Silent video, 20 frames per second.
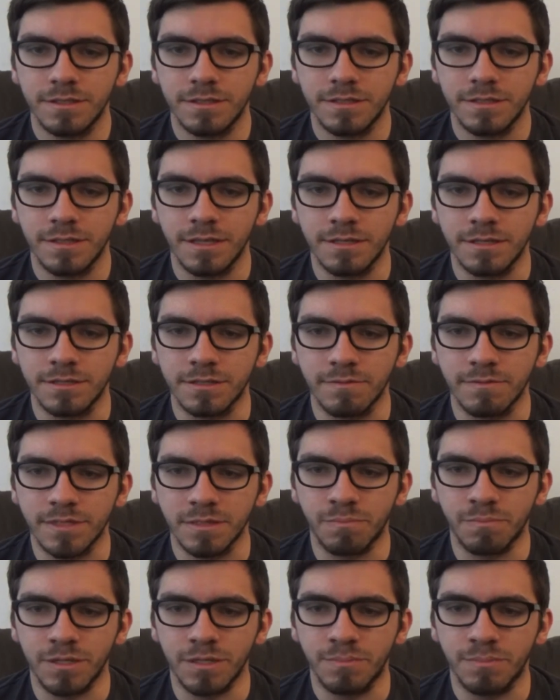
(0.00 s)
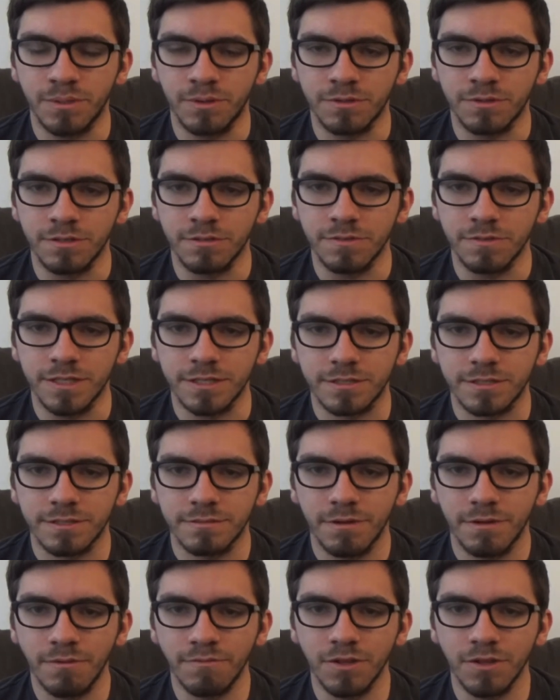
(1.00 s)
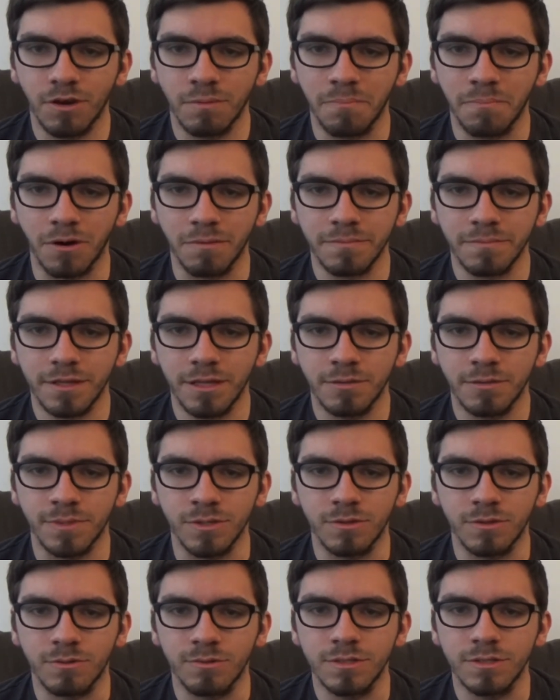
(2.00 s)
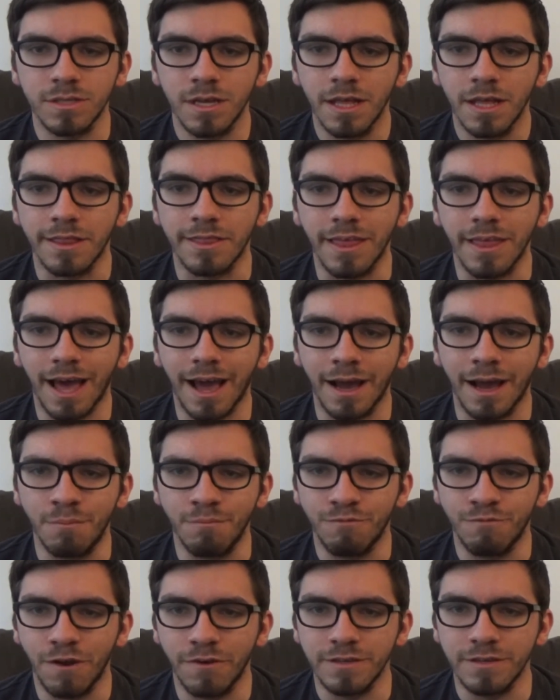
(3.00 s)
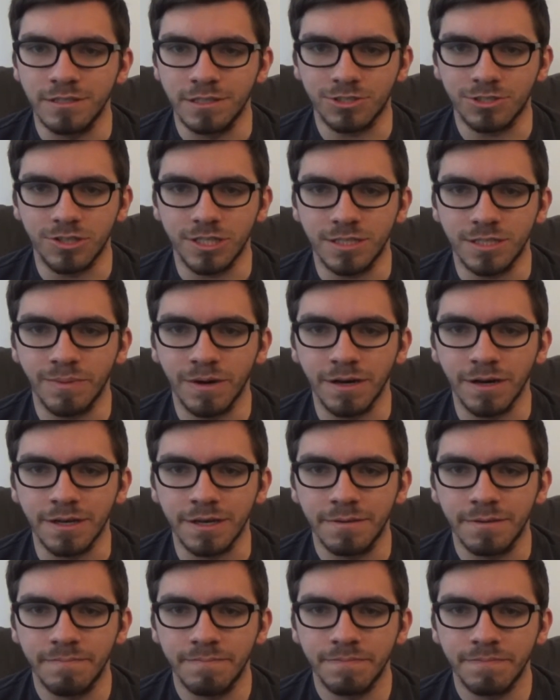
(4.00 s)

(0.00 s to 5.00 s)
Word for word: And something's bleeping on her wrist. Hopefully not a bomb, that'd be awkward. That I'm very intrigued by.